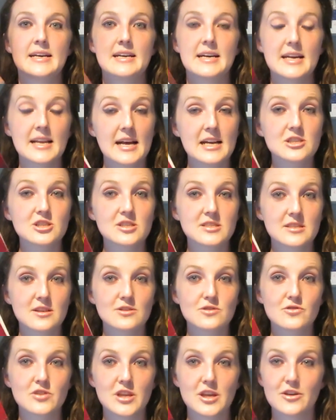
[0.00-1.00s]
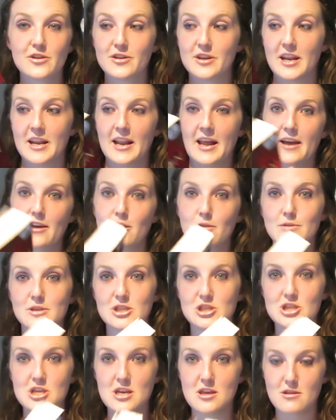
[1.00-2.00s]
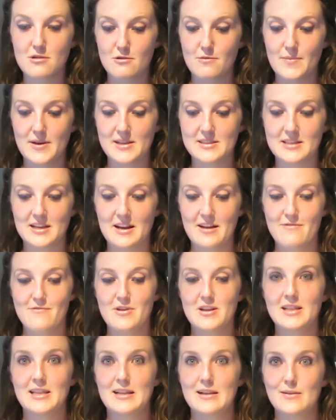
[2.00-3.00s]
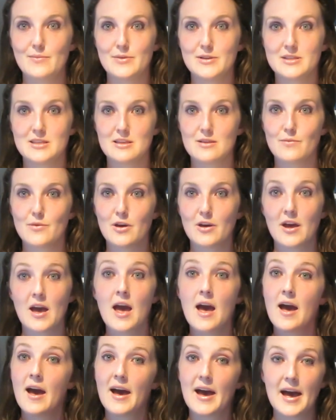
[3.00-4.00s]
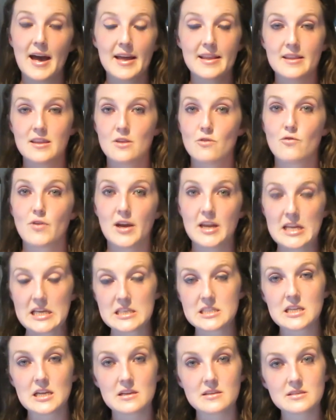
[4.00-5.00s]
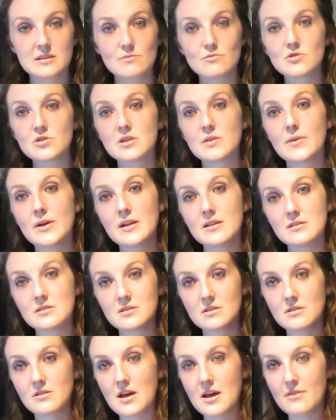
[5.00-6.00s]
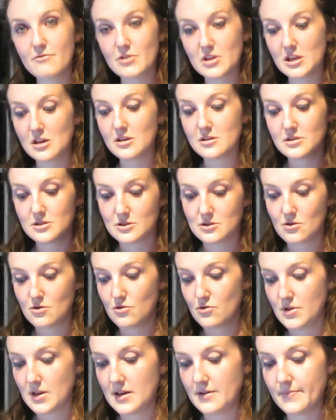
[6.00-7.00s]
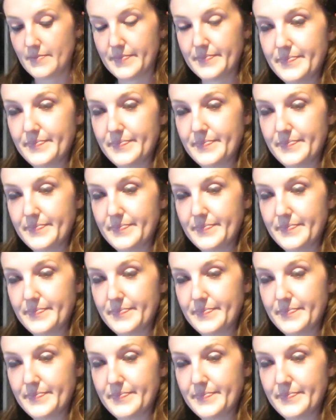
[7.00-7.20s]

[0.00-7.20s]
It actually sounds really good, and I always cheat through bits and I read little bits of the book, and the writing style seemed really good, so yeah.